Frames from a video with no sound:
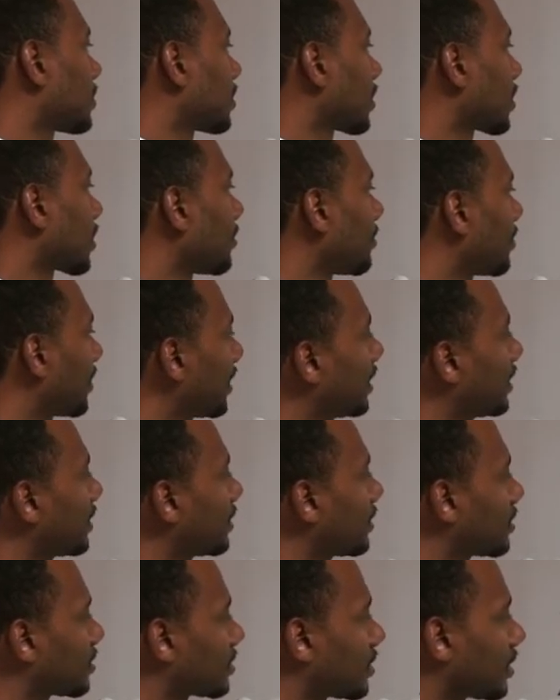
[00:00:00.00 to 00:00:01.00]
to
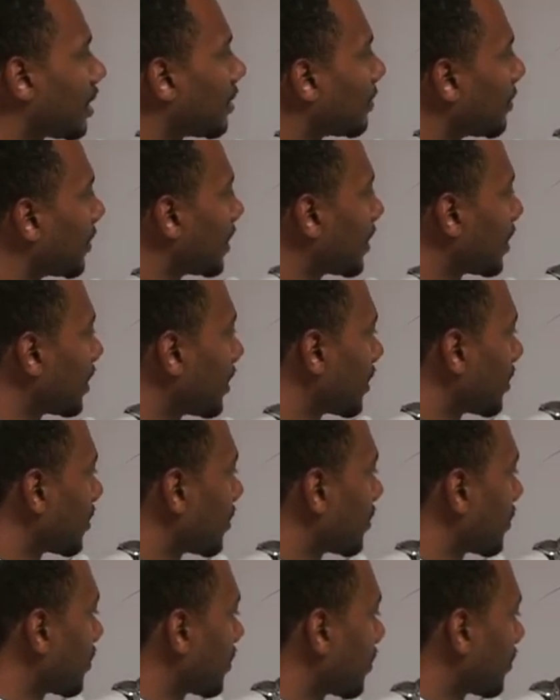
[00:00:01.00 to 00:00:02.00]
complete this number
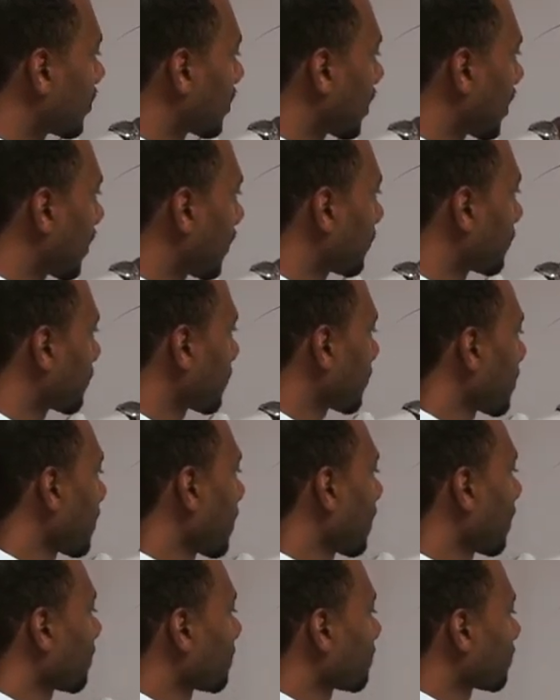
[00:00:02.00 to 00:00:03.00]
here, okay?
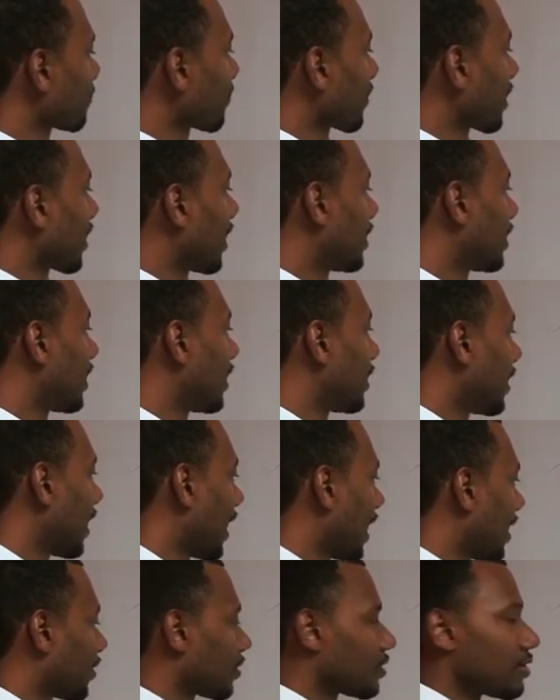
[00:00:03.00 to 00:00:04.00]
And then
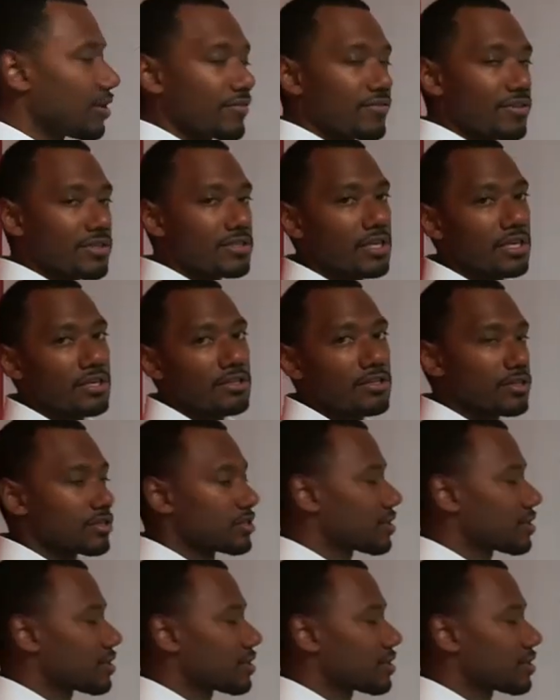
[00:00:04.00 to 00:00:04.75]
now you have to say to